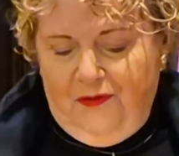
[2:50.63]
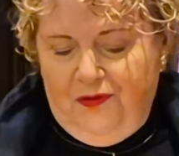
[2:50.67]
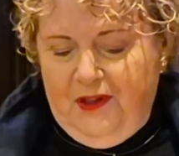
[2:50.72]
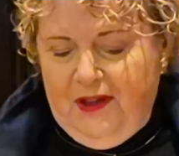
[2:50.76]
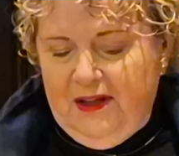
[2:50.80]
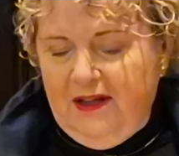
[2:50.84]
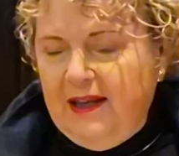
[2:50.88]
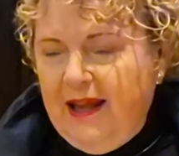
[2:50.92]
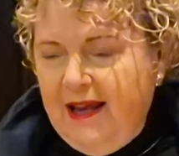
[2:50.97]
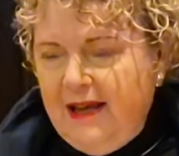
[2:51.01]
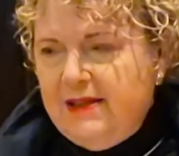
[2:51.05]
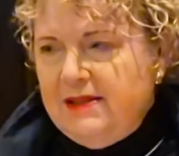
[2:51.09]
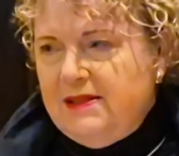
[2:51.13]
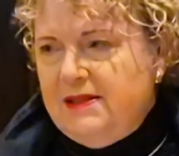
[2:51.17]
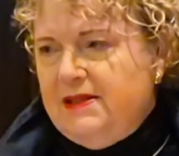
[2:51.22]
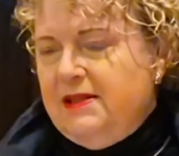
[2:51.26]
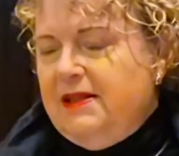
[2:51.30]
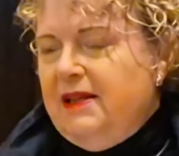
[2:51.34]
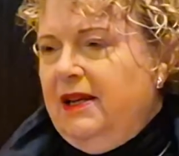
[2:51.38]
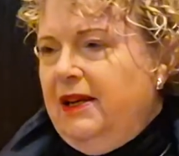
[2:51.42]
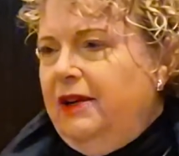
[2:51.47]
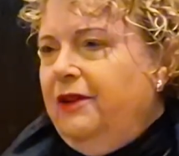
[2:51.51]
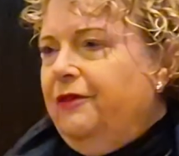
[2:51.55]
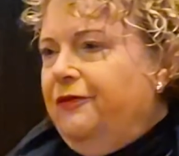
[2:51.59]
The
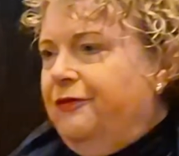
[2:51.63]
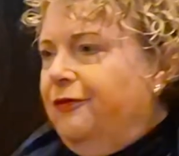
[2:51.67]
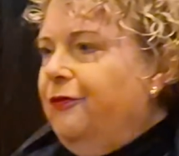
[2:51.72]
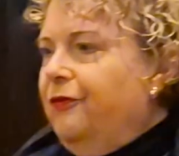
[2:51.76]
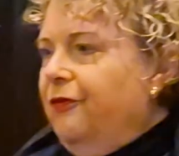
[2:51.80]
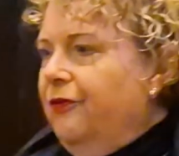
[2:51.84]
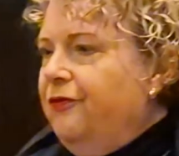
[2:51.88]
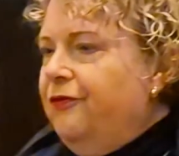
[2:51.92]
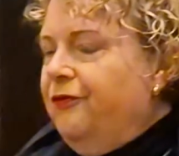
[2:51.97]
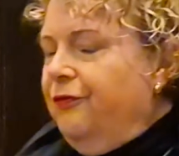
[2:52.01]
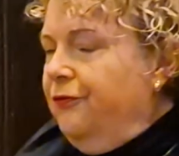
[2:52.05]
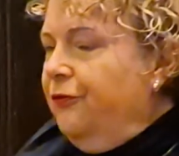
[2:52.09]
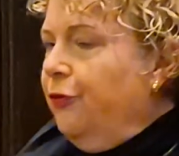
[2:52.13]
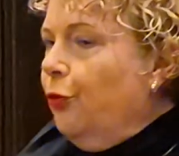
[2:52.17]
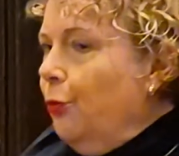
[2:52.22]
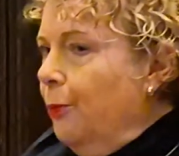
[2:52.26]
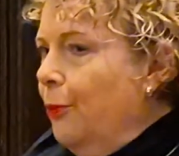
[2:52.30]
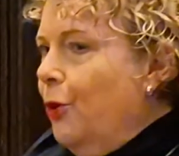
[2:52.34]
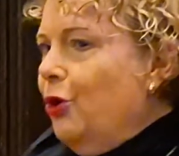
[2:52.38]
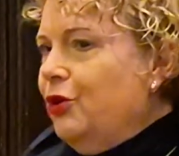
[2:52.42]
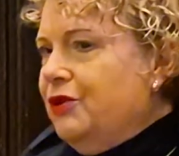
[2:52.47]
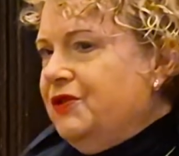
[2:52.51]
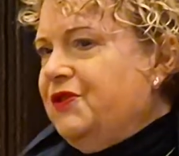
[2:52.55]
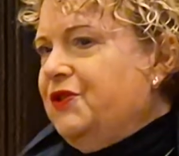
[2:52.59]
legacy for
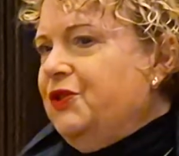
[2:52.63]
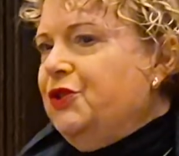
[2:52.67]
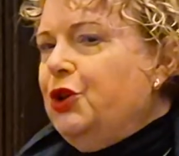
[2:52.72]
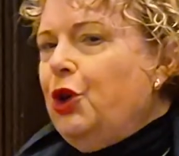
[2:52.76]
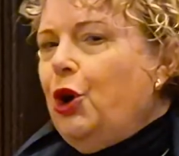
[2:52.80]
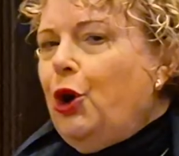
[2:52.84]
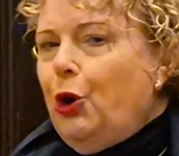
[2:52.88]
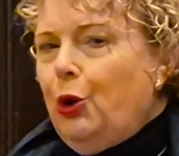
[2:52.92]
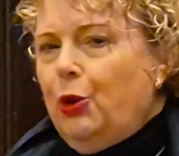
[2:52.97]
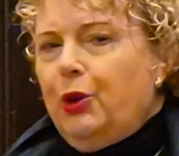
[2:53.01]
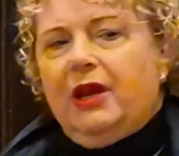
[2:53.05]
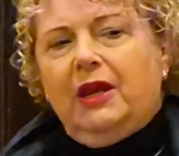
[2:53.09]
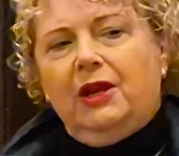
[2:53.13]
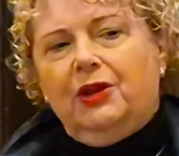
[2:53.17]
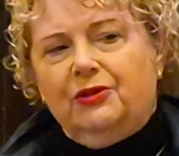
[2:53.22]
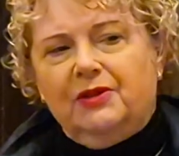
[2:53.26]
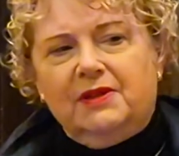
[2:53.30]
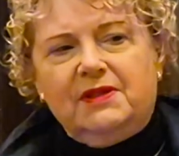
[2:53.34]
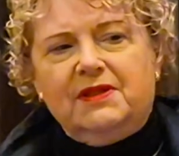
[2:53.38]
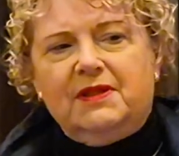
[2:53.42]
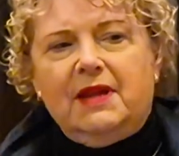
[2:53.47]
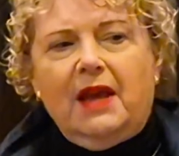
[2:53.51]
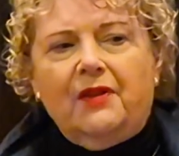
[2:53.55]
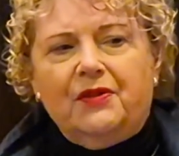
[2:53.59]
Morris & Co. here
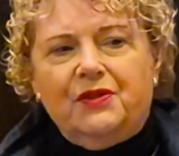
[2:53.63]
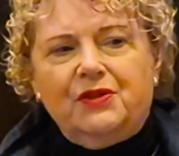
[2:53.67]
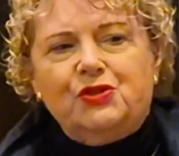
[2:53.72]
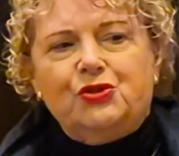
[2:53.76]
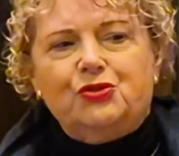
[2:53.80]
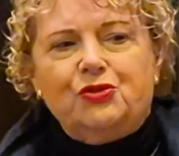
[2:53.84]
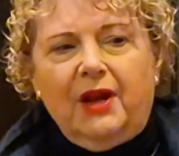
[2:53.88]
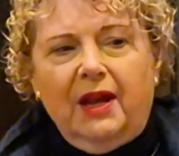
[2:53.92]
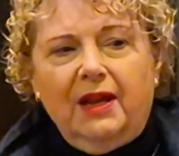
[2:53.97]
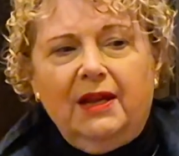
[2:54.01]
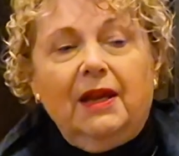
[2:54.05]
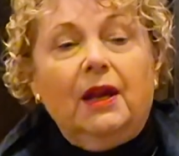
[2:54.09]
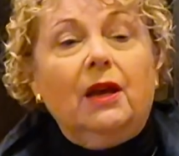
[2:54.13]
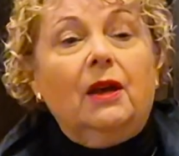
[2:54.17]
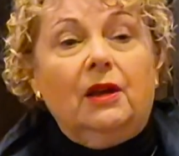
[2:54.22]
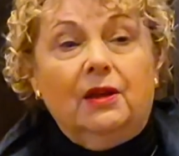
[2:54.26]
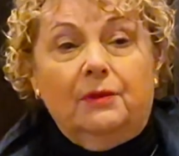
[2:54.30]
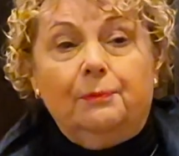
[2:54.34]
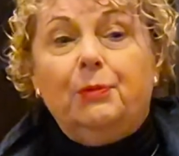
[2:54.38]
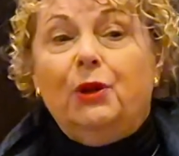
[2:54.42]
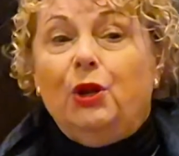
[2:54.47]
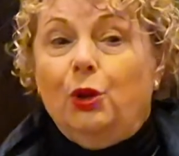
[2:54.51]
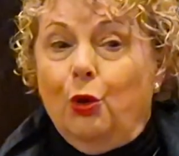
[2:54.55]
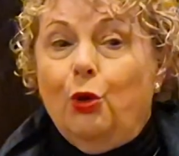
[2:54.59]
in South Australia
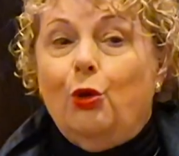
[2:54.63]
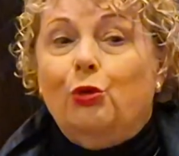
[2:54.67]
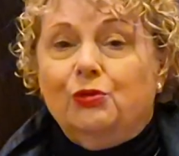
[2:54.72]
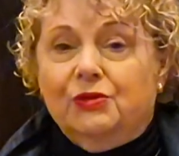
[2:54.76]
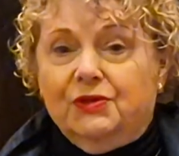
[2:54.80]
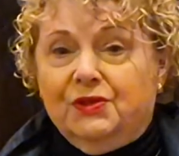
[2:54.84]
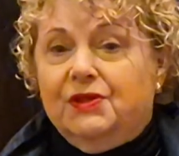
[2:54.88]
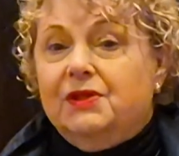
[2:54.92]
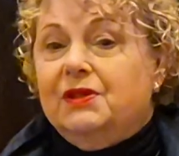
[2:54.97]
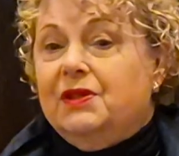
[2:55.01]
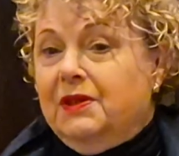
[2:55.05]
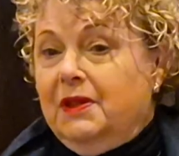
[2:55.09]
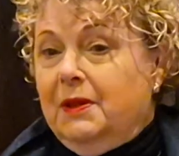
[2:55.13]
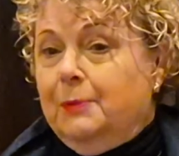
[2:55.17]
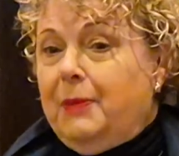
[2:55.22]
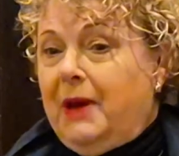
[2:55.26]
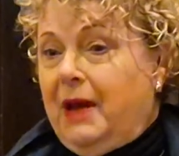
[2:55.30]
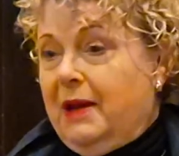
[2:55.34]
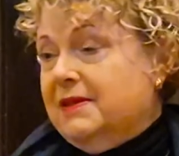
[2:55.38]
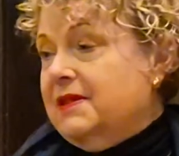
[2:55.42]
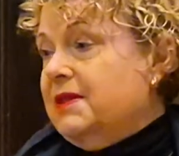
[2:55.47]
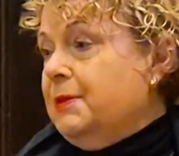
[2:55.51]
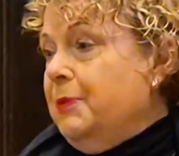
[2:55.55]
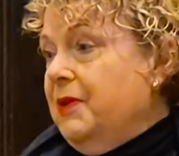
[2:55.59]
belongs to
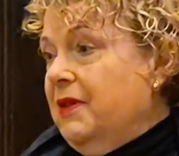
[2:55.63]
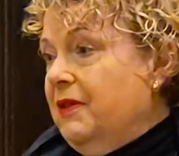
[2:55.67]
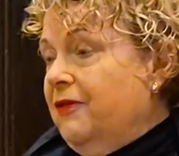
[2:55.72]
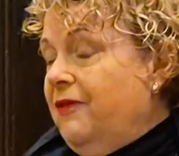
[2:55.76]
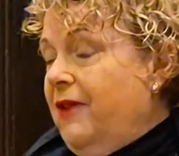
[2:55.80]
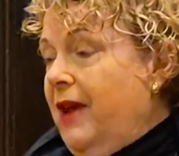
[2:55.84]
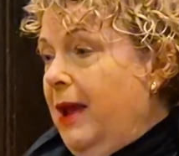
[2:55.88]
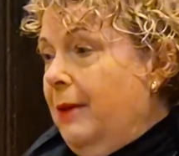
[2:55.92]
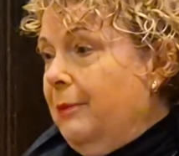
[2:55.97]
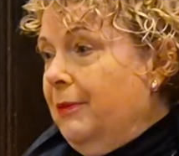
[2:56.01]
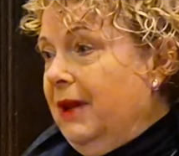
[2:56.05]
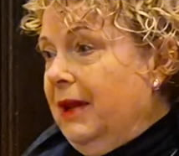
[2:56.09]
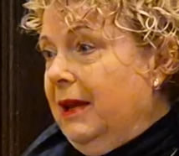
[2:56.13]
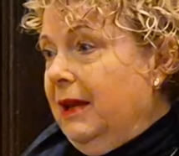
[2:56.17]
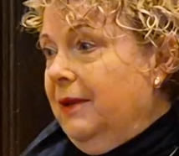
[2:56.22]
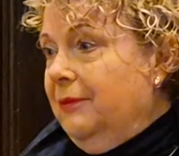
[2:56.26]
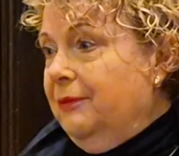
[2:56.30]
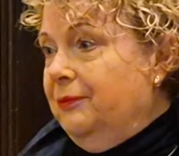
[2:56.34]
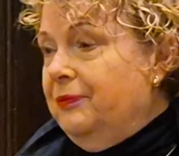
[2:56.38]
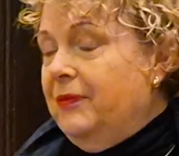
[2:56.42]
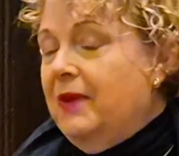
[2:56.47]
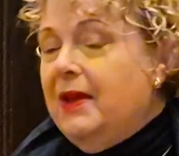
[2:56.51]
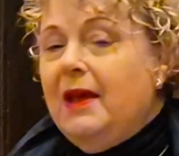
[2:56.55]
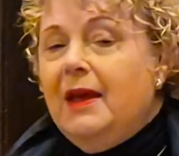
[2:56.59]
the Smith family.
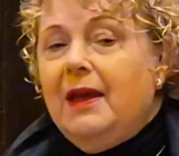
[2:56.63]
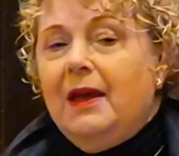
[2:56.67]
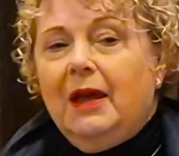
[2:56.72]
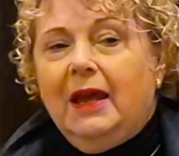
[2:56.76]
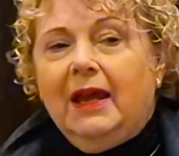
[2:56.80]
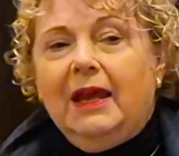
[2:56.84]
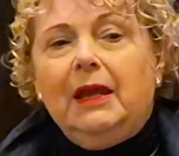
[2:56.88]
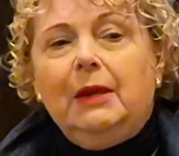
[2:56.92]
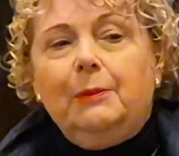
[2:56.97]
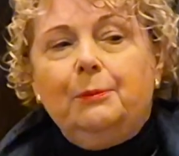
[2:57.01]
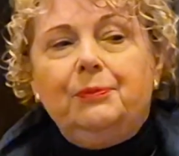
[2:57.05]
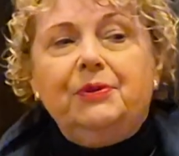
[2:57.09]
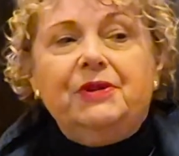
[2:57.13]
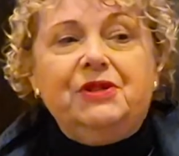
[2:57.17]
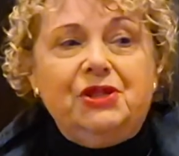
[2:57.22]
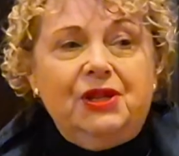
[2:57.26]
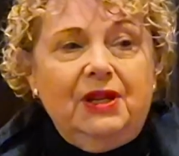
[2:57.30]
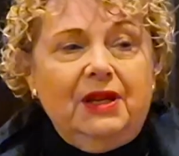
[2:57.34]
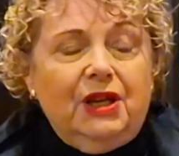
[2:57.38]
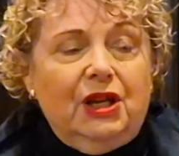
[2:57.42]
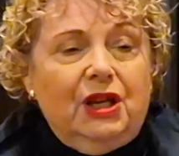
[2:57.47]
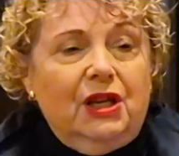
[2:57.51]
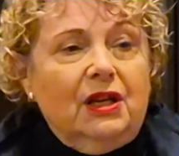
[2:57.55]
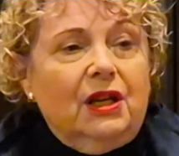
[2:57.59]
In
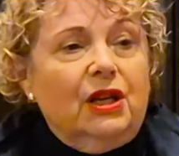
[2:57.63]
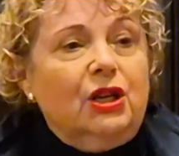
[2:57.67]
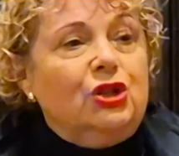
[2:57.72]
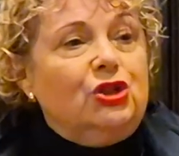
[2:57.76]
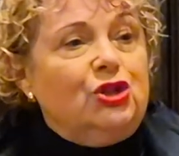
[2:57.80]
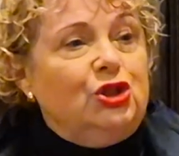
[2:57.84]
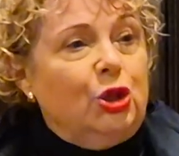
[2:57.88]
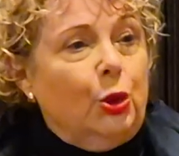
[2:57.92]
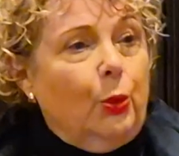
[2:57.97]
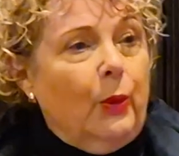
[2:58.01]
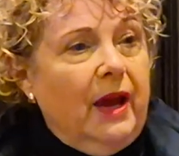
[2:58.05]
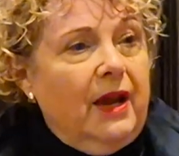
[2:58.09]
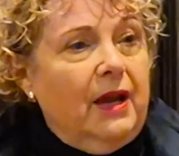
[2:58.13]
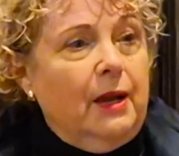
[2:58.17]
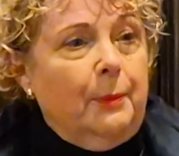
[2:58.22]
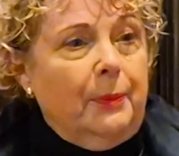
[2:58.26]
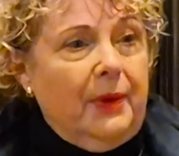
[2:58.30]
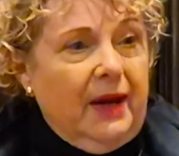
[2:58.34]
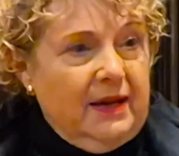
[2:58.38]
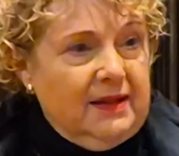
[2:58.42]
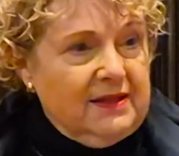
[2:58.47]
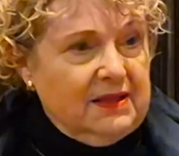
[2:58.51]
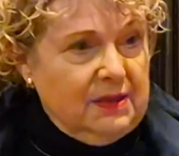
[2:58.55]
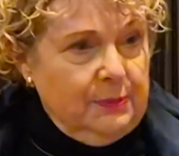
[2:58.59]
particular,
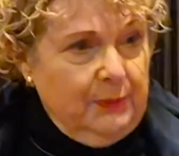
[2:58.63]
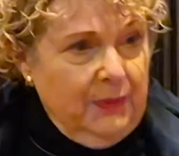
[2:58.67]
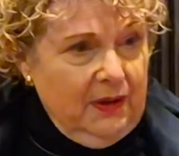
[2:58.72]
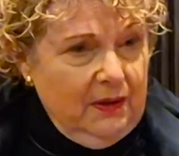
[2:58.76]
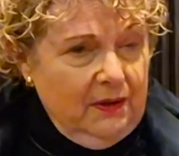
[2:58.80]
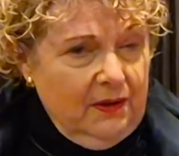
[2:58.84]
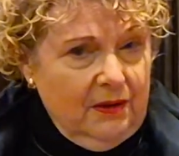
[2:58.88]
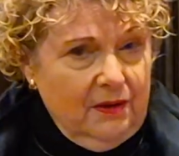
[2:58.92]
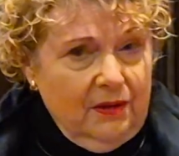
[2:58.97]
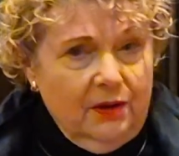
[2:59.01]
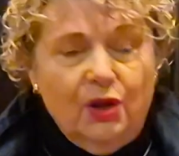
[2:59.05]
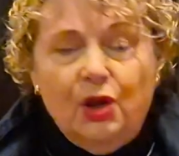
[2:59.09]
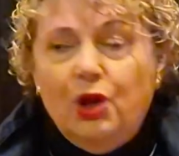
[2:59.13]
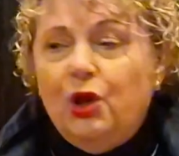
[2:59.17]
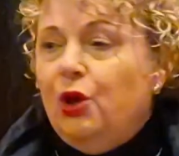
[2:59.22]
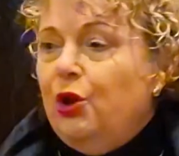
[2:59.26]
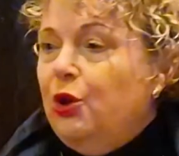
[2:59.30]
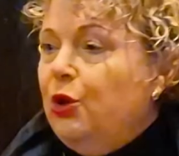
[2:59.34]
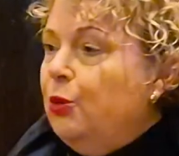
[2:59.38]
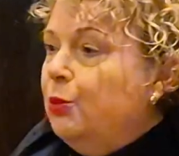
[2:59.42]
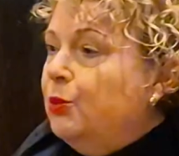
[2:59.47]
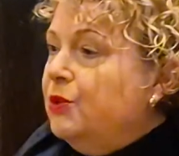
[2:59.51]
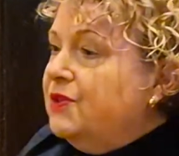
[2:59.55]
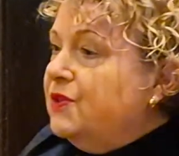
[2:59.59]
Joanna Smith,
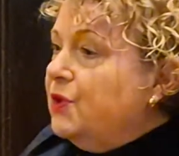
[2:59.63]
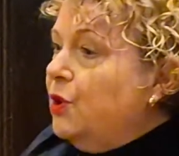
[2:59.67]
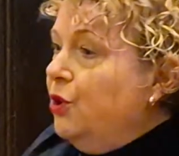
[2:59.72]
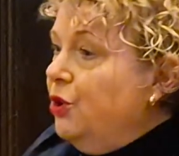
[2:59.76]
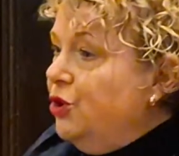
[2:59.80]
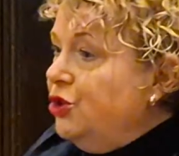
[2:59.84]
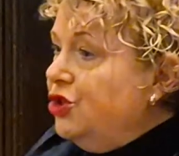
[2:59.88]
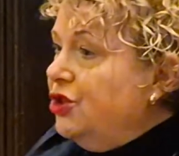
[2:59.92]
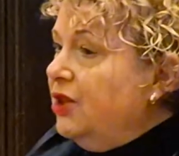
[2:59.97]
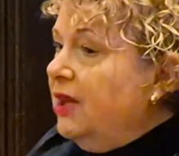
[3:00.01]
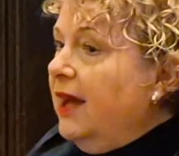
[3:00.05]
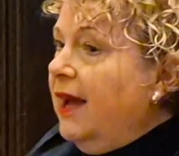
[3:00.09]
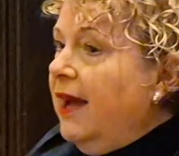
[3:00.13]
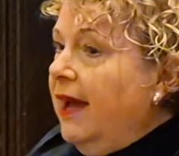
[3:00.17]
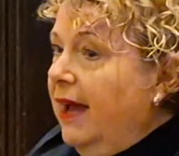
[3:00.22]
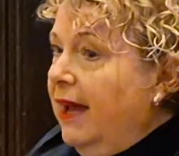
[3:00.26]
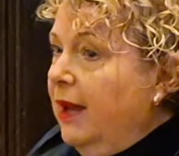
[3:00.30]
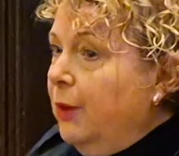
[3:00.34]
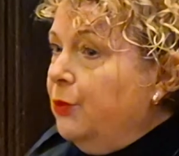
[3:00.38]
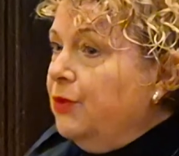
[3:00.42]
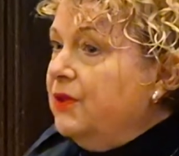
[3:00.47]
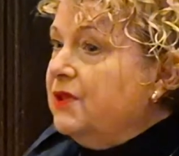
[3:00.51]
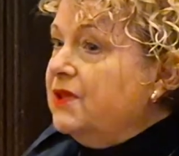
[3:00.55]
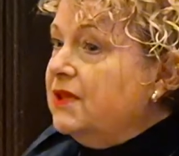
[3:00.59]
who was Ursula
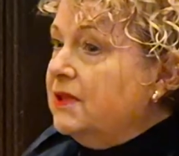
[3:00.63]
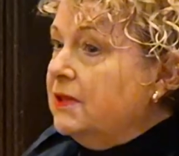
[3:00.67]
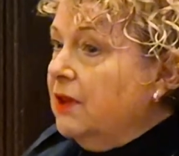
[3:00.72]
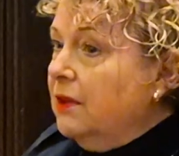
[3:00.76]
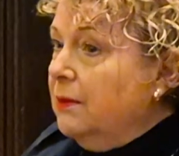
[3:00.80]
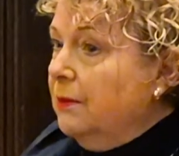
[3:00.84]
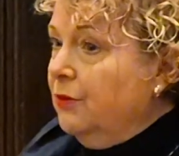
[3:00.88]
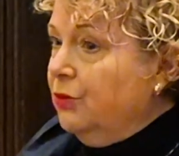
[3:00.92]
Hayward's